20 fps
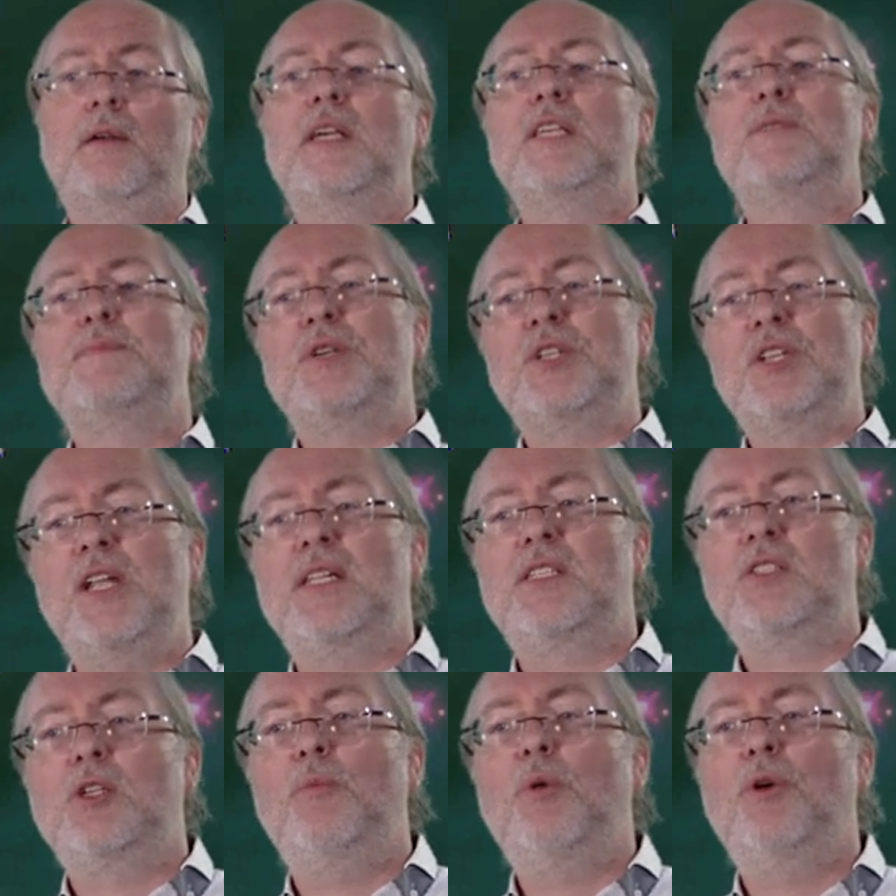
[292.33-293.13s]

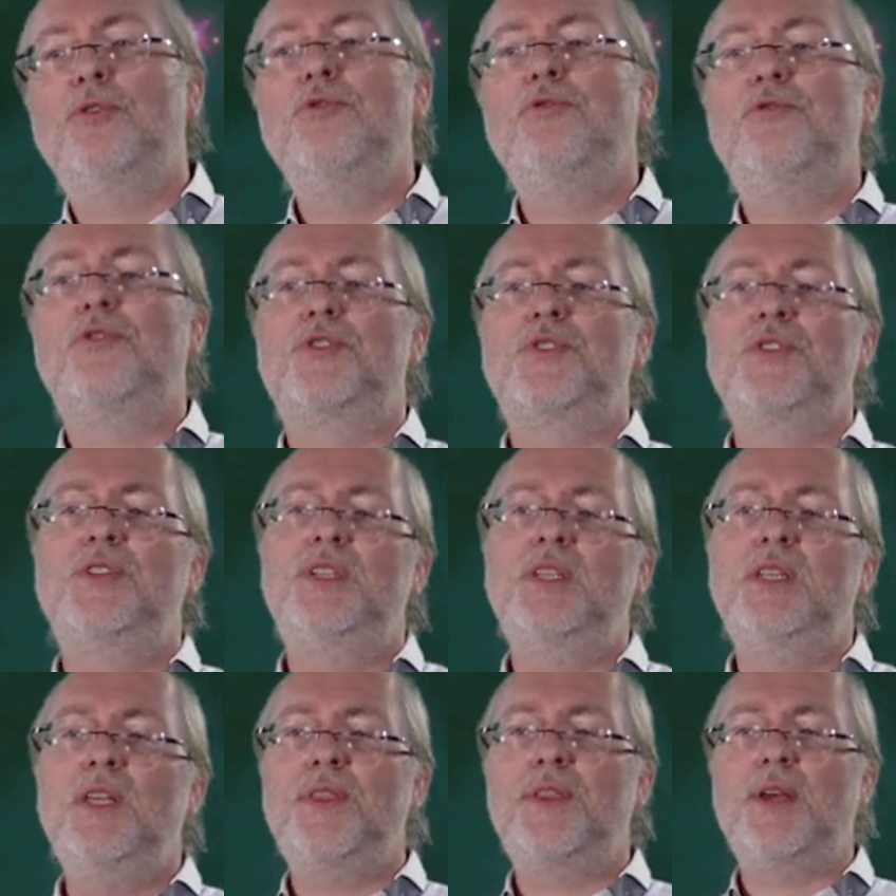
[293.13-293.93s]
Especially at Sorbonne
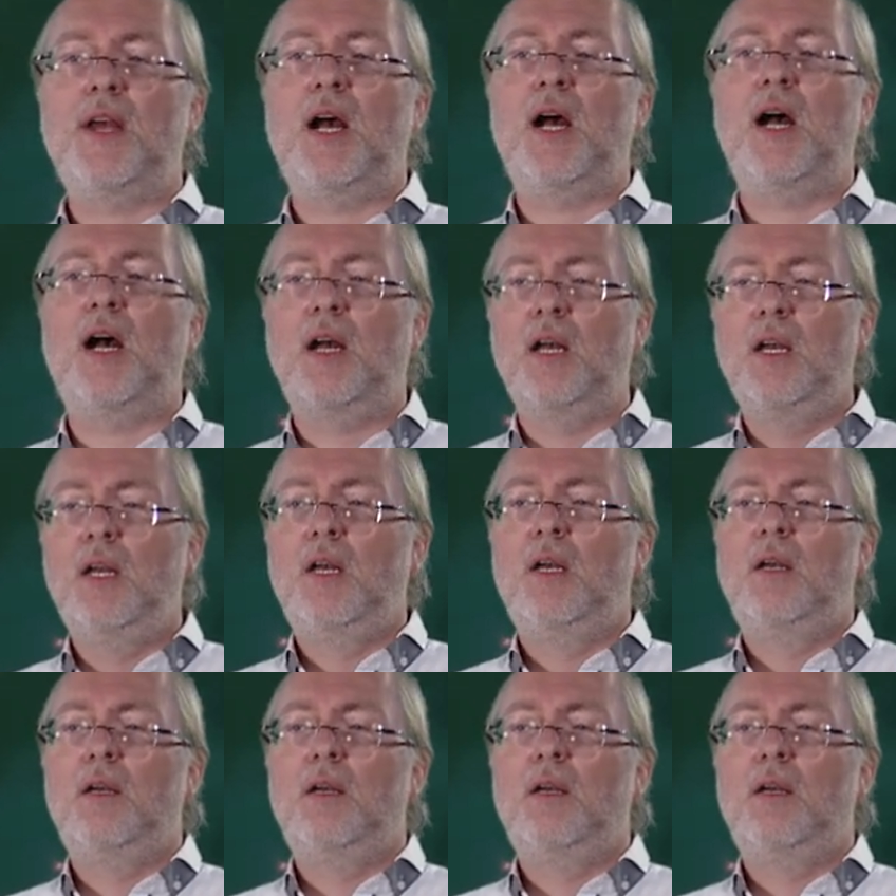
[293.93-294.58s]
University, they are